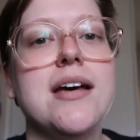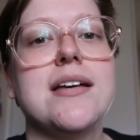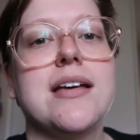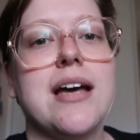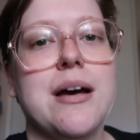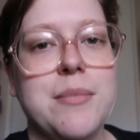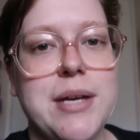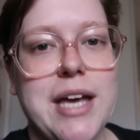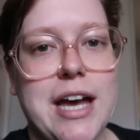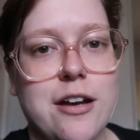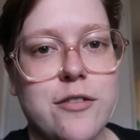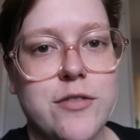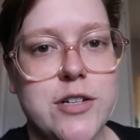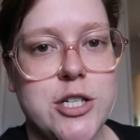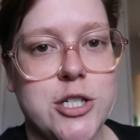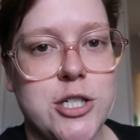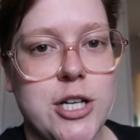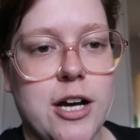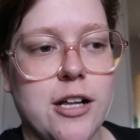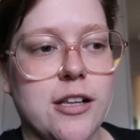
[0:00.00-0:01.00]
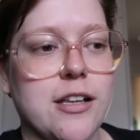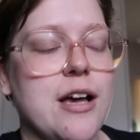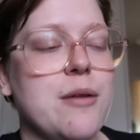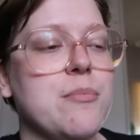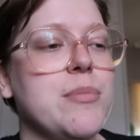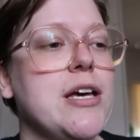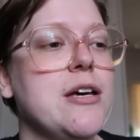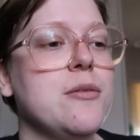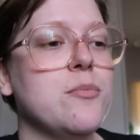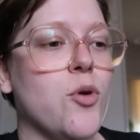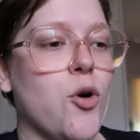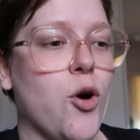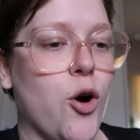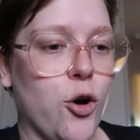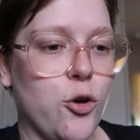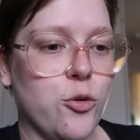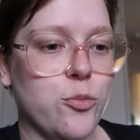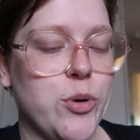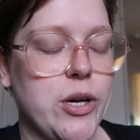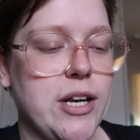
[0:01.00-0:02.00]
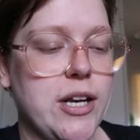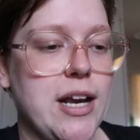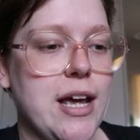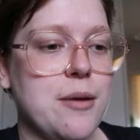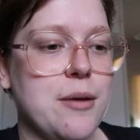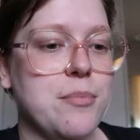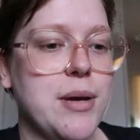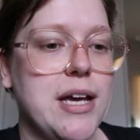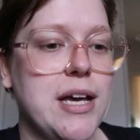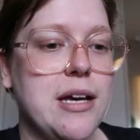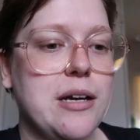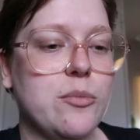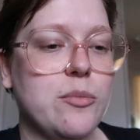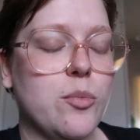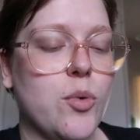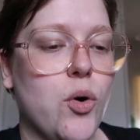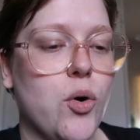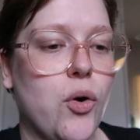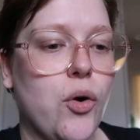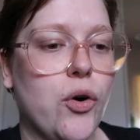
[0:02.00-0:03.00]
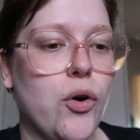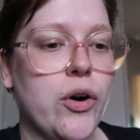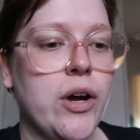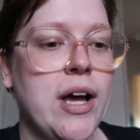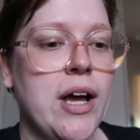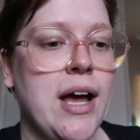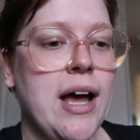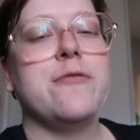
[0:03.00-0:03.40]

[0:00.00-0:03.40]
coming out of his shell and being more open and being more